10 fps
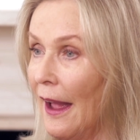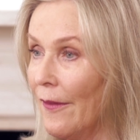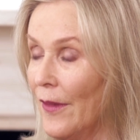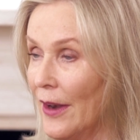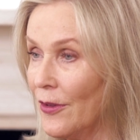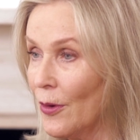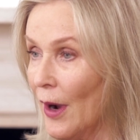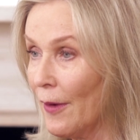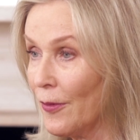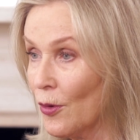And then you
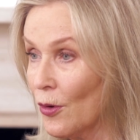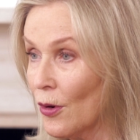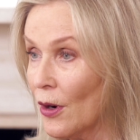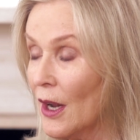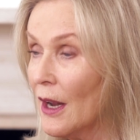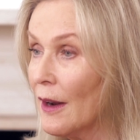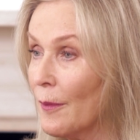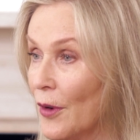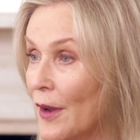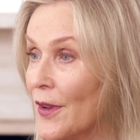have your
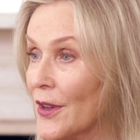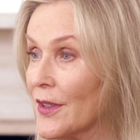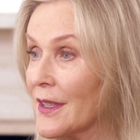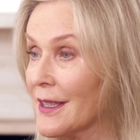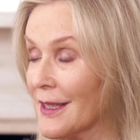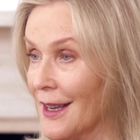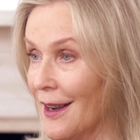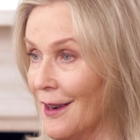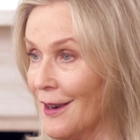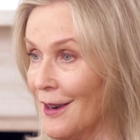previous
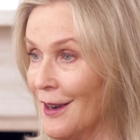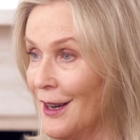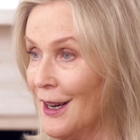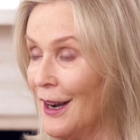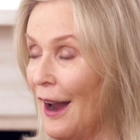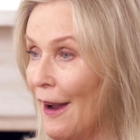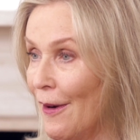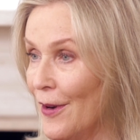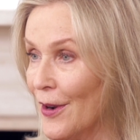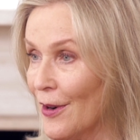
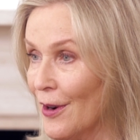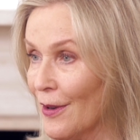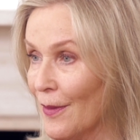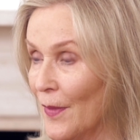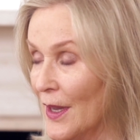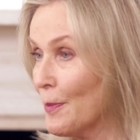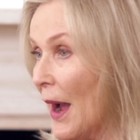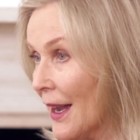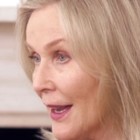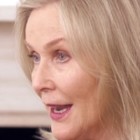area is
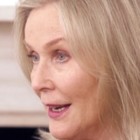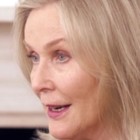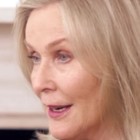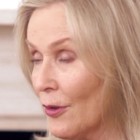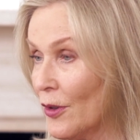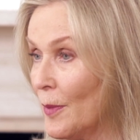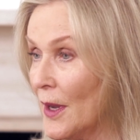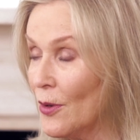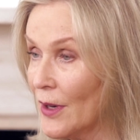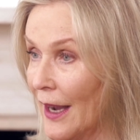back again, and it could be
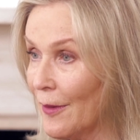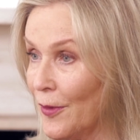you'd had